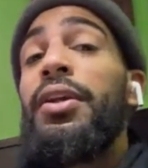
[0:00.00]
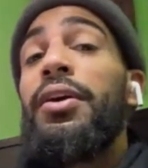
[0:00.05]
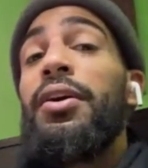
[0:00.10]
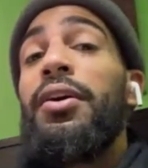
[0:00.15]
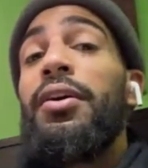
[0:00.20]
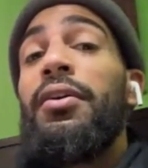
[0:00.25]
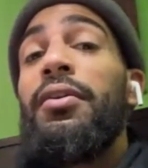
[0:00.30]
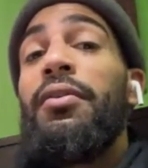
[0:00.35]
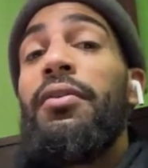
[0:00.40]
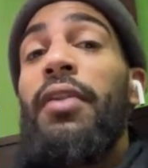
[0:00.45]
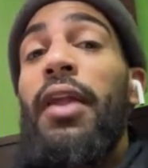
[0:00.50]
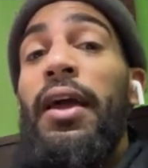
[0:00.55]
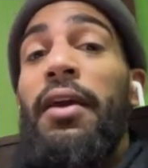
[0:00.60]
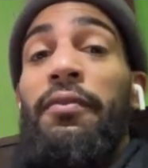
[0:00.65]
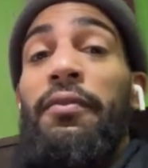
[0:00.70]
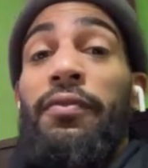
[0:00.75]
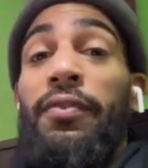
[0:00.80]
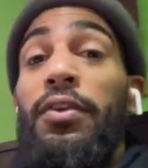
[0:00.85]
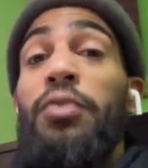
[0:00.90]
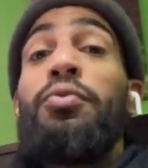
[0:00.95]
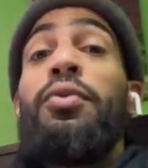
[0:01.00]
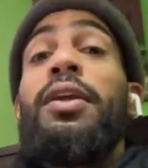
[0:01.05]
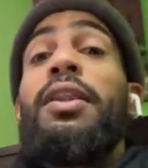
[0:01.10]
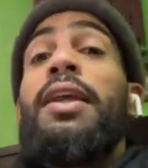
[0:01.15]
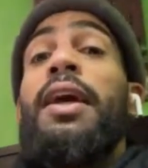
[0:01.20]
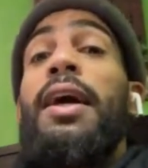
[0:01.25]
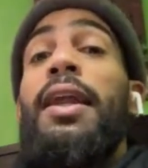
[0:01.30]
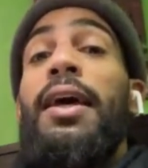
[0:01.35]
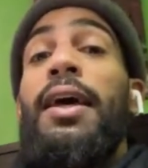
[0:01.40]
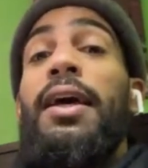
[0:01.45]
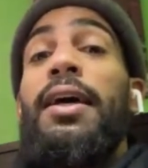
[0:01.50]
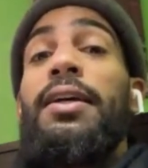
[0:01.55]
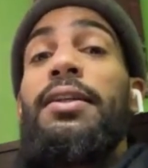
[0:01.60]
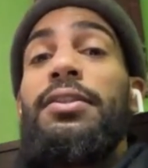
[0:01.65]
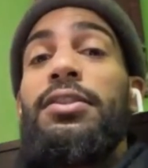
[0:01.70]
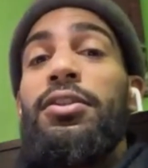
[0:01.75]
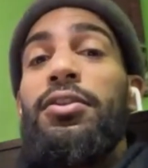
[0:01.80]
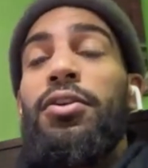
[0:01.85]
they're like viewing that as,